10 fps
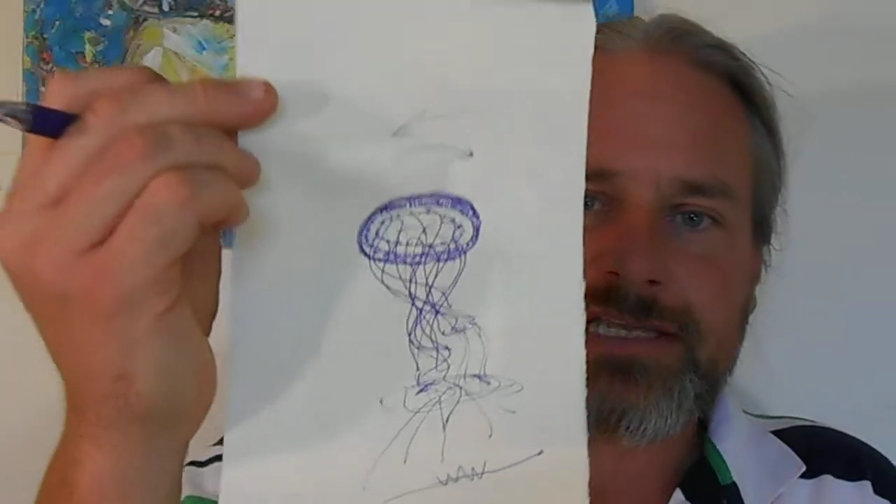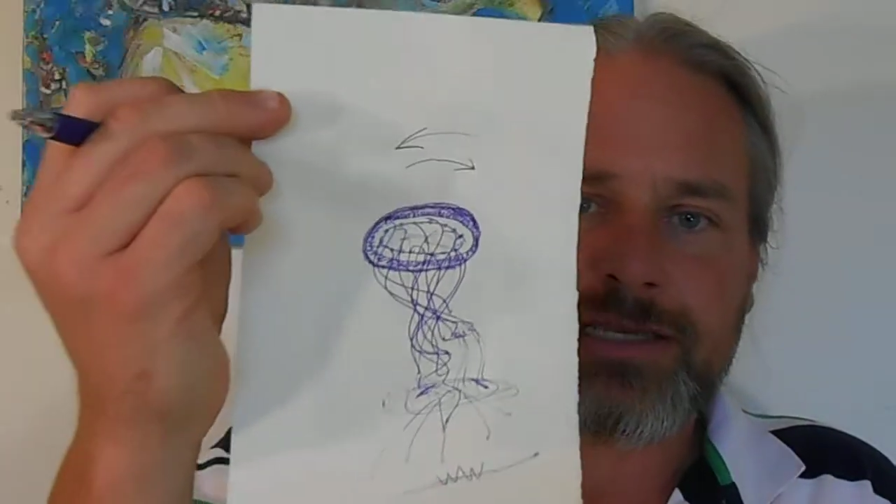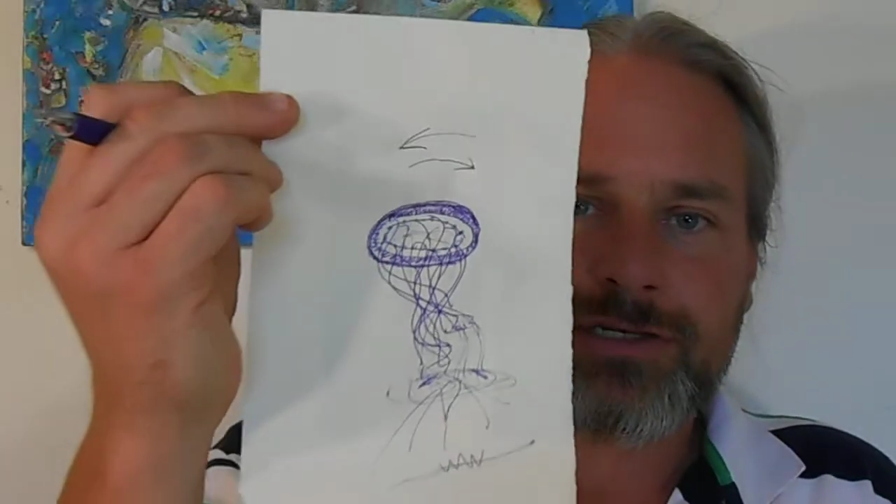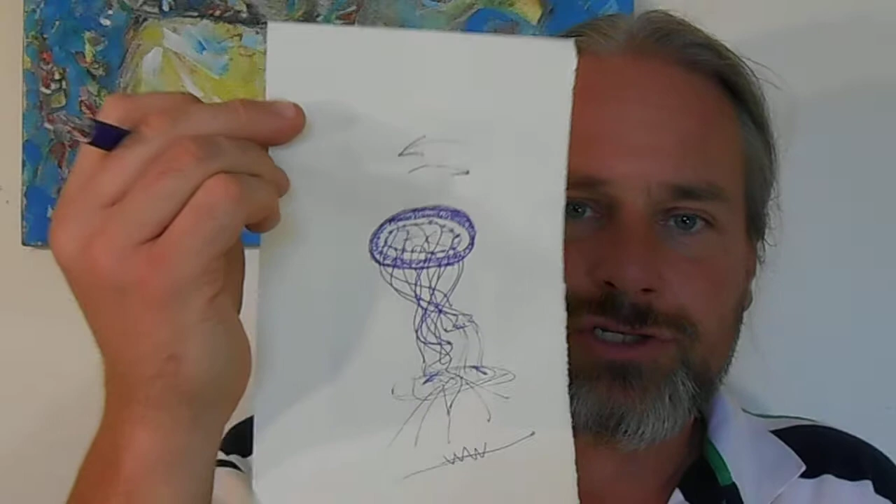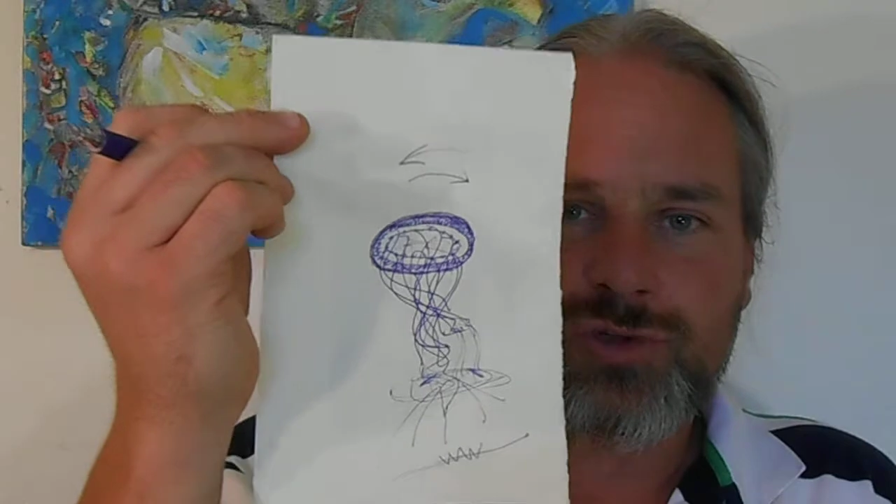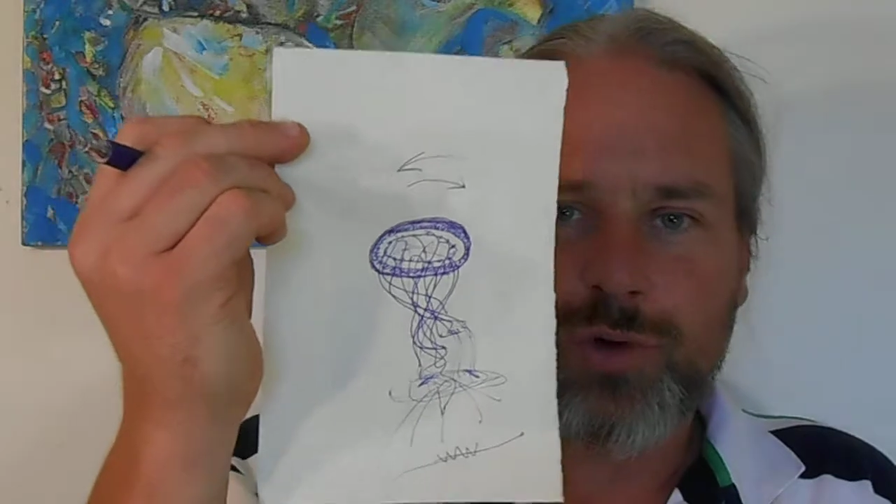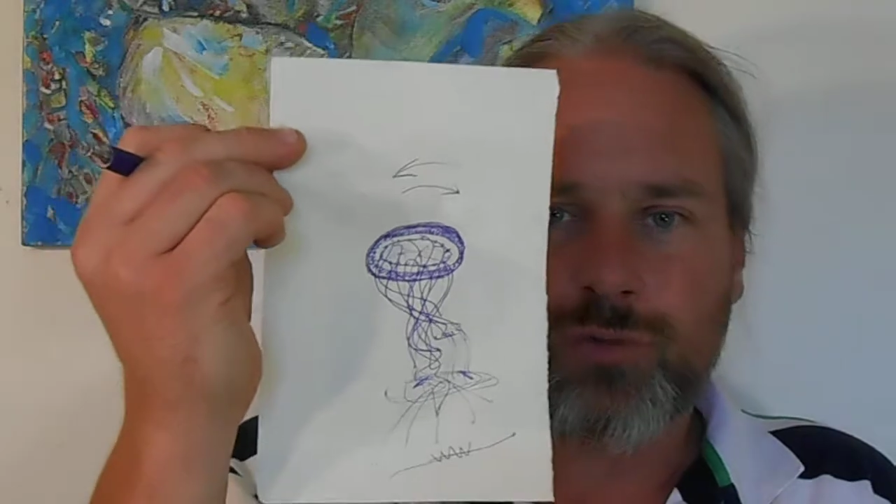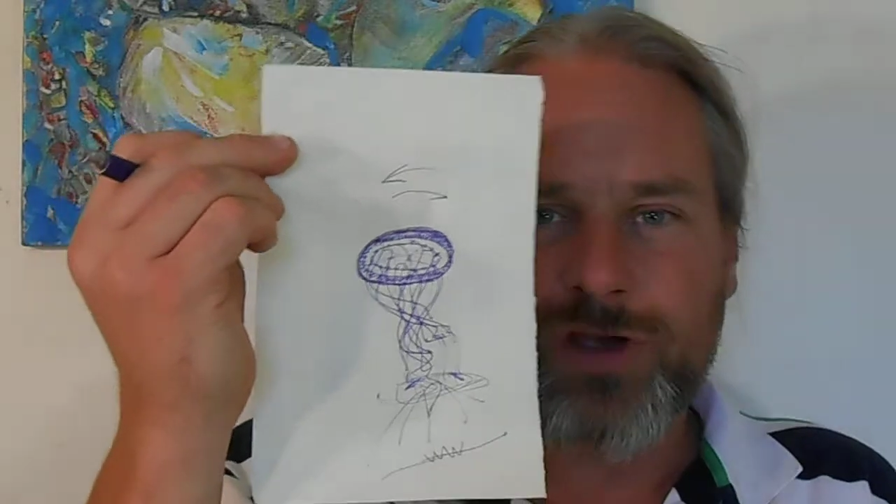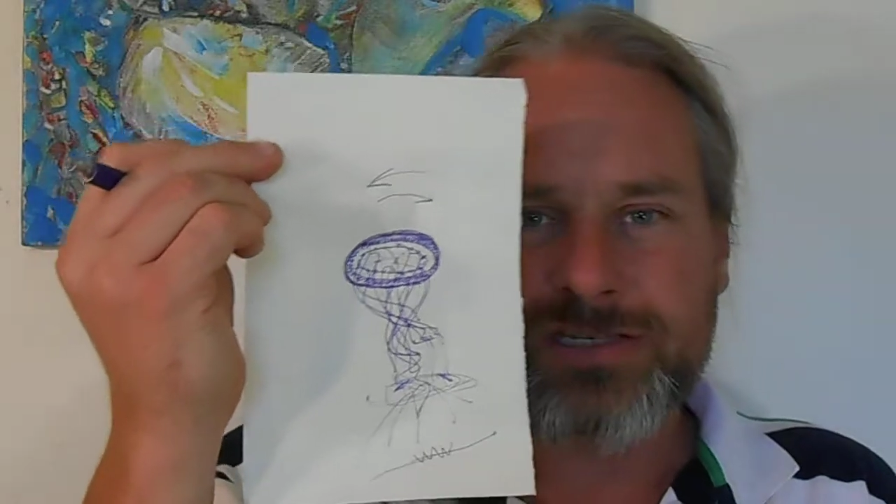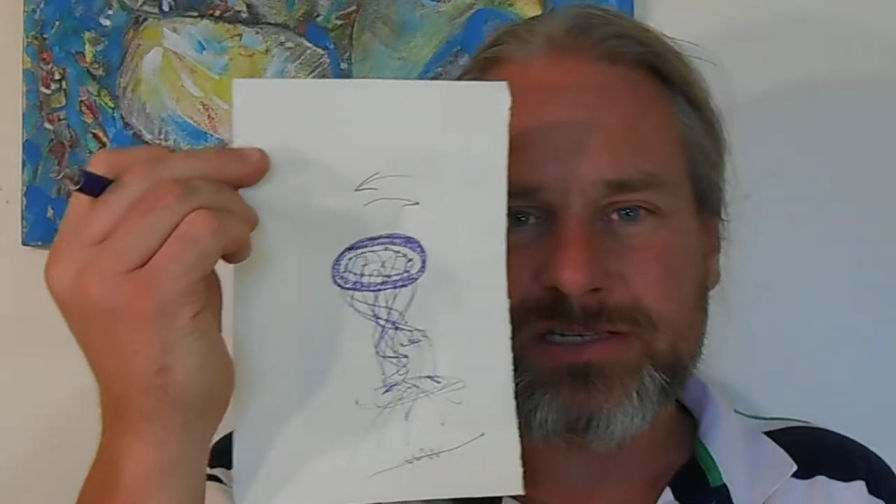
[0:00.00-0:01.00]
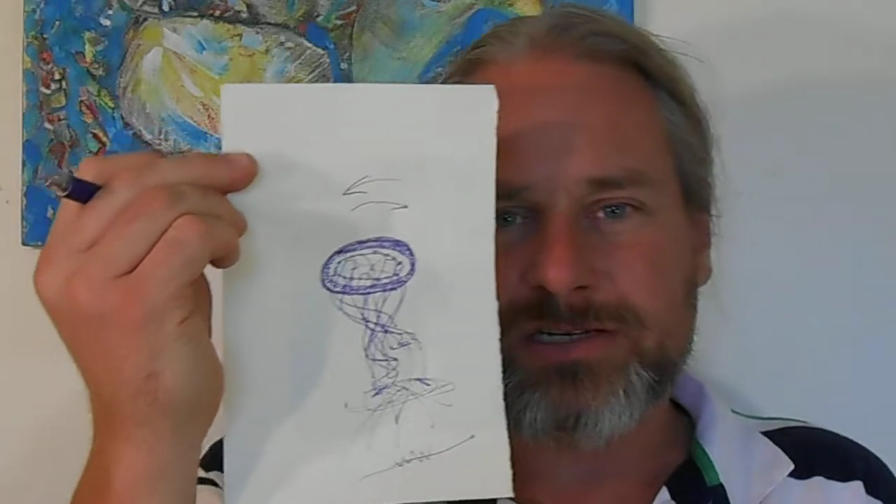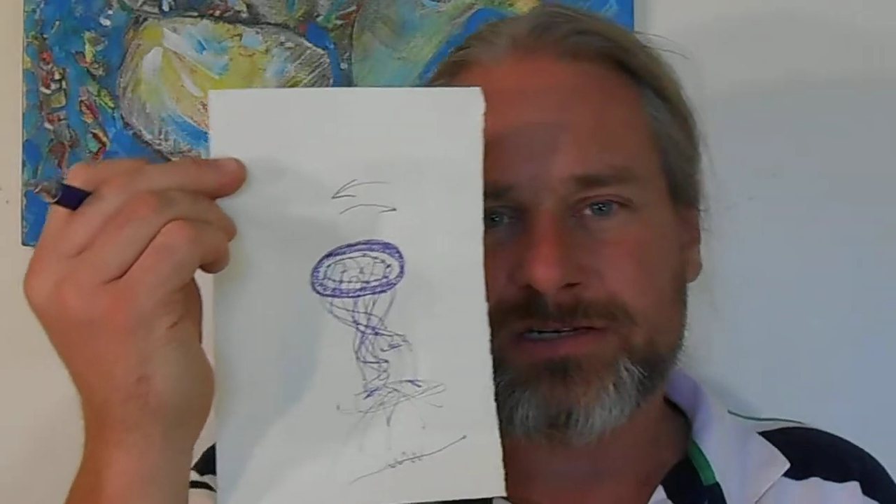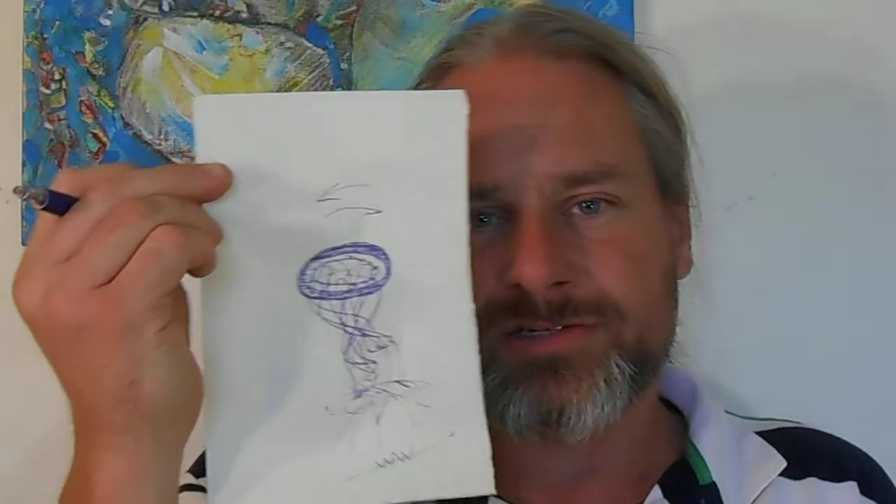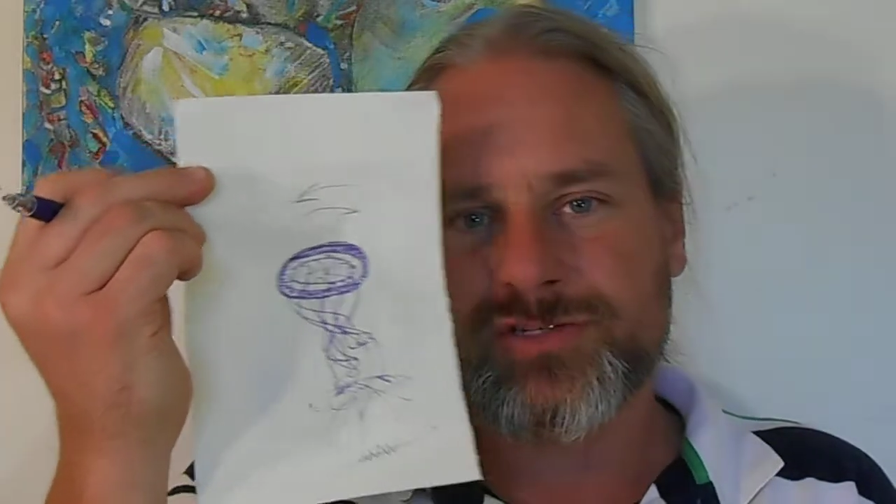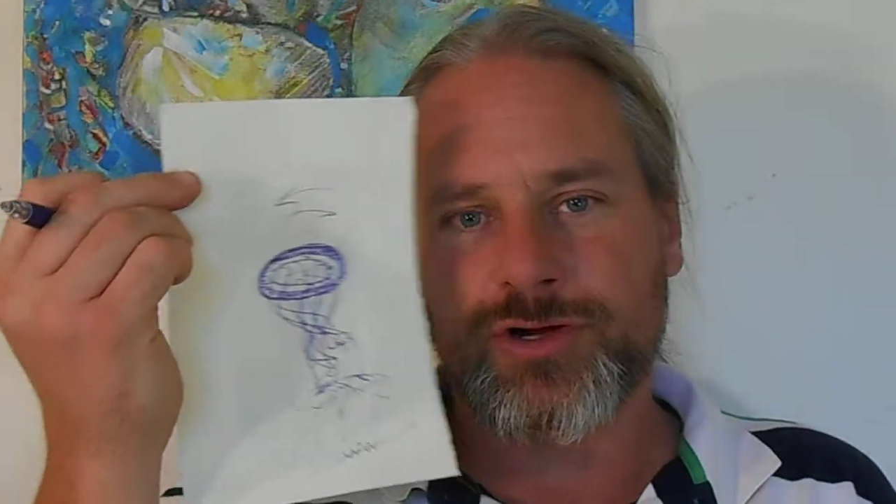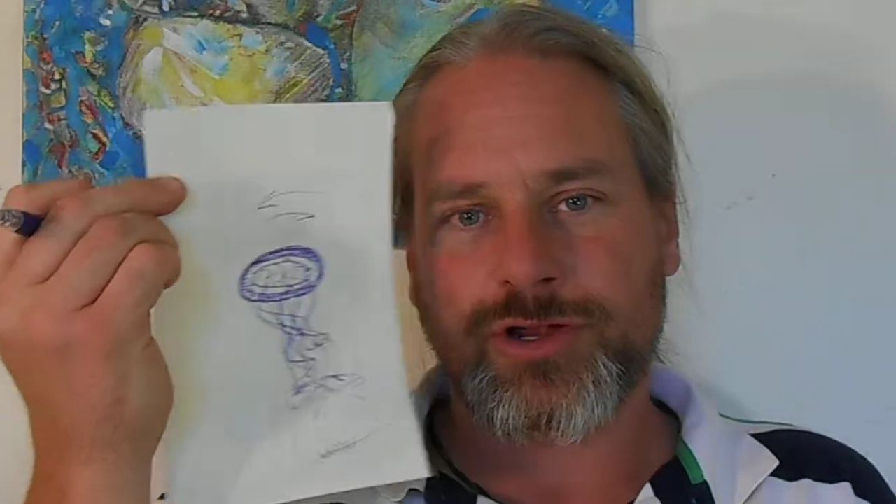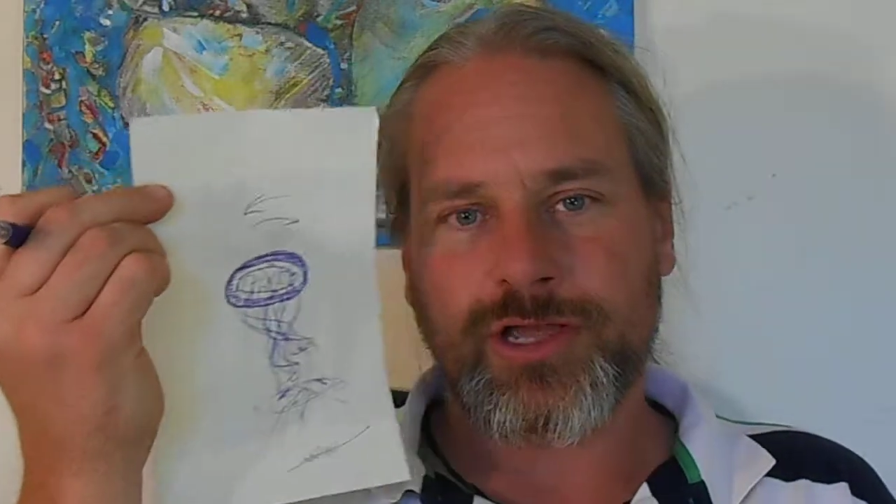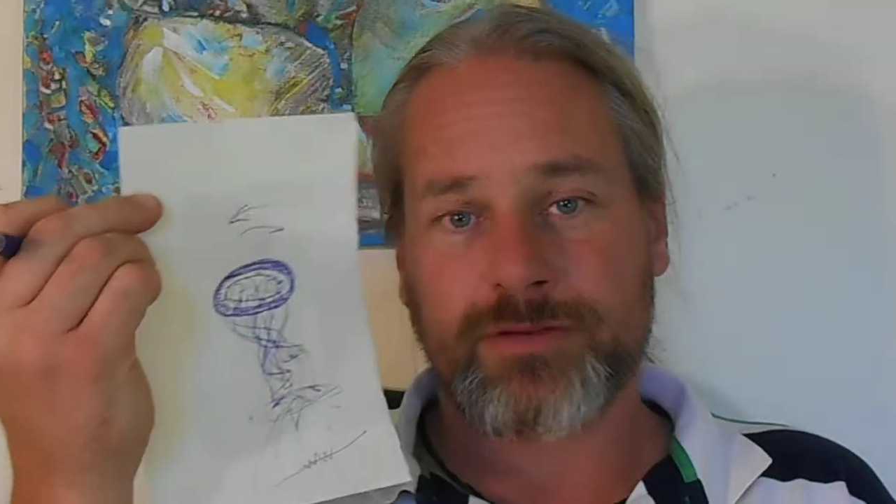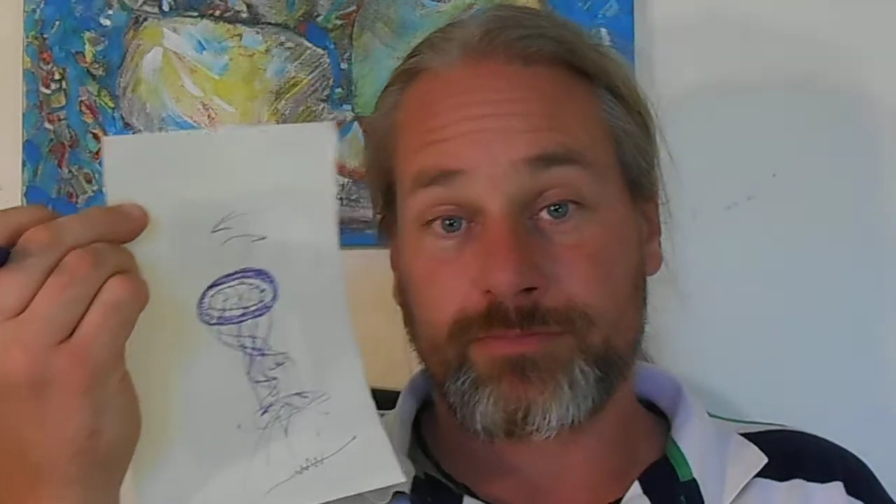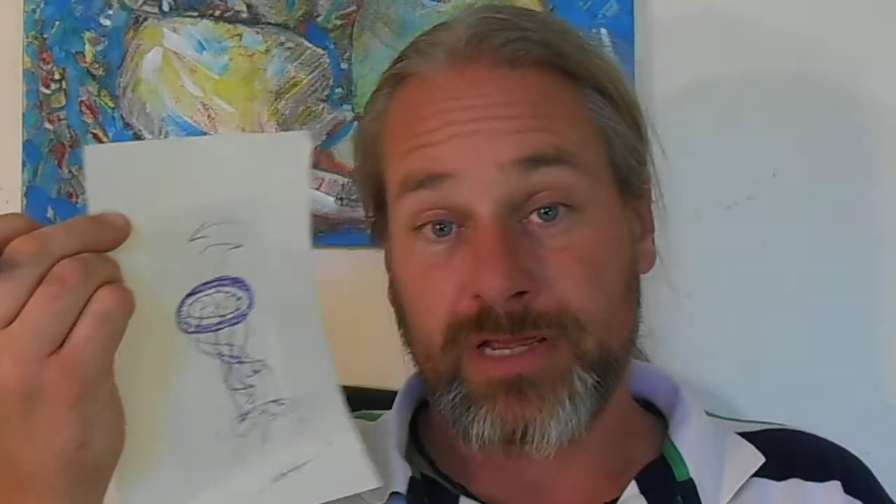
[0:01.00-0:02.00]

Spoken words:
into a resonant circuit,